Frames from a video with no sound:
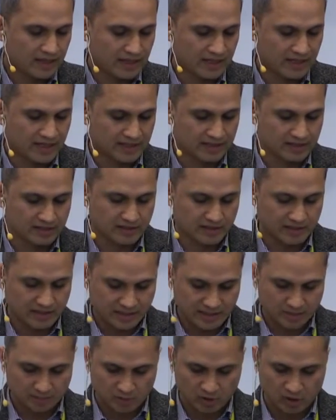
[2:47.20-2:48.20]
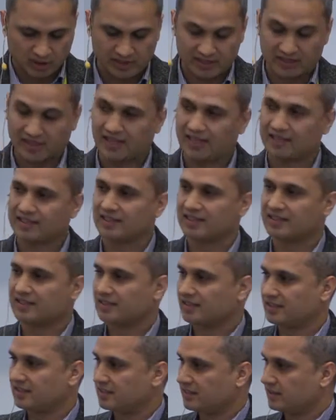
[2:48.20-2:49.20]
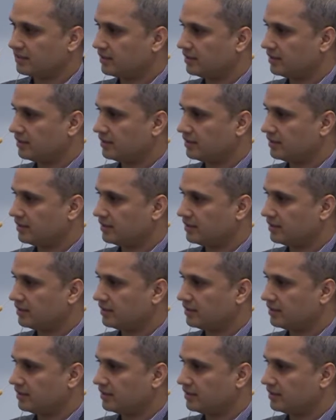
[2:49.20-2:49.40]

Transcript: And they are deployed in unattended